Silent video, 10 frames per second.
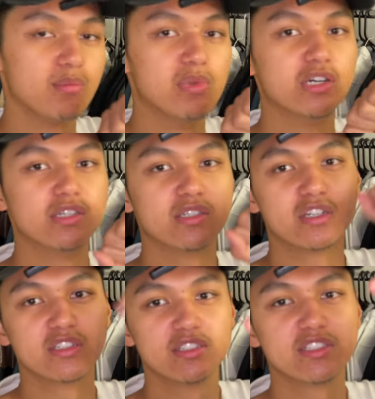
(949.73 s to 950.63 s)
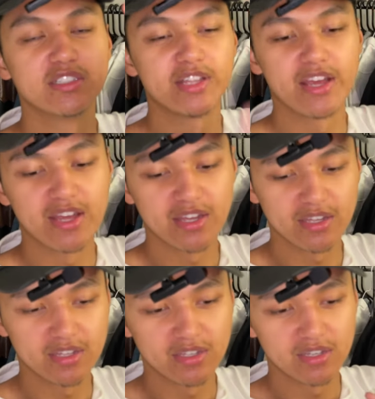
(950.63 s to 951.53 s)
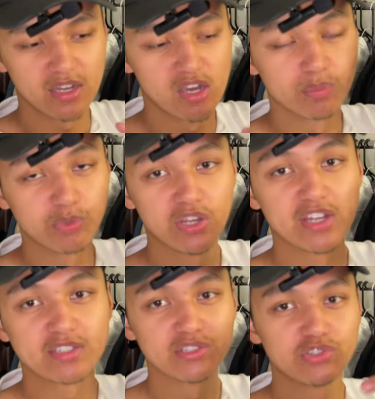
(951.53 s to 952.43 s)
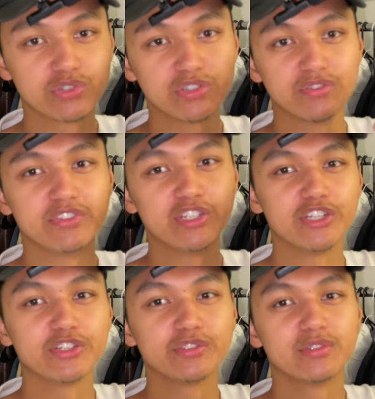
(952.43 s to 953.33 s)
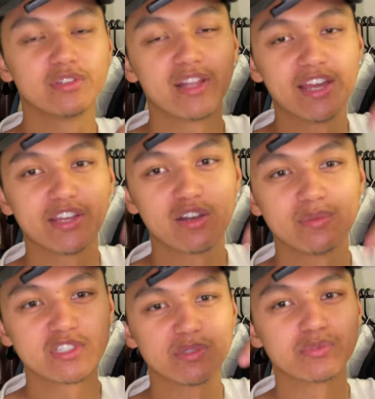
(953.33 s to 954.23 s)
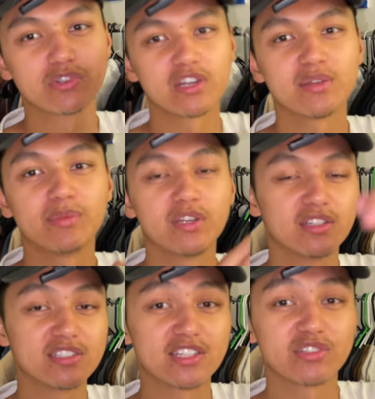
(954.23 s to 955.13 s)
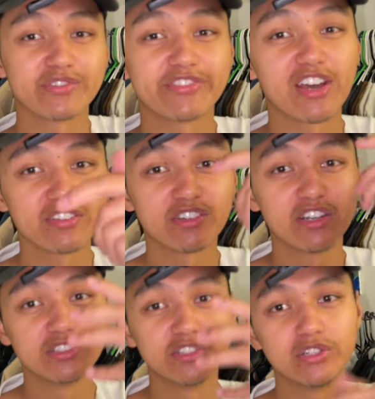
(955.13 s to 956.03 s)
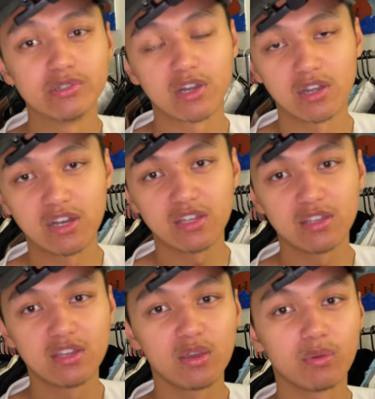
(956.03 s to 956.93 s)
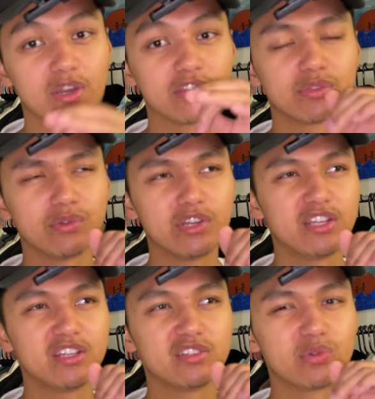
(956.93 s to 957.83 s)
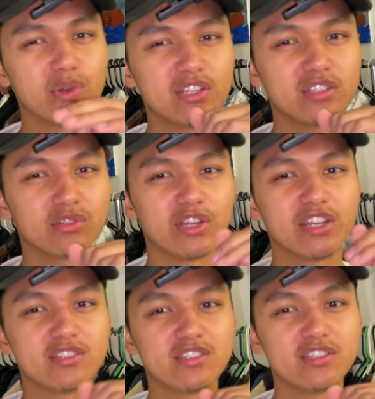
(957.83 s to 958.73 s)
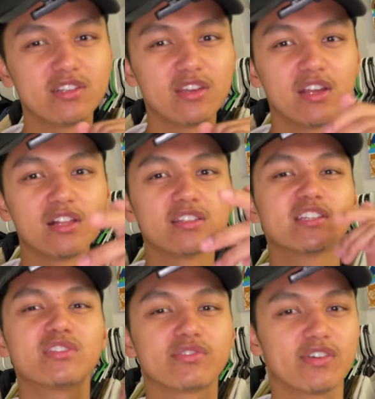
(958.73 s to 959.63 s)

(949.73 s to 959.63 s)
But other than that, I hope you guys enjoyed the video. Like, comment, subscribe. Let's get to five hundo. All right. We're at 320, 318. Let's get to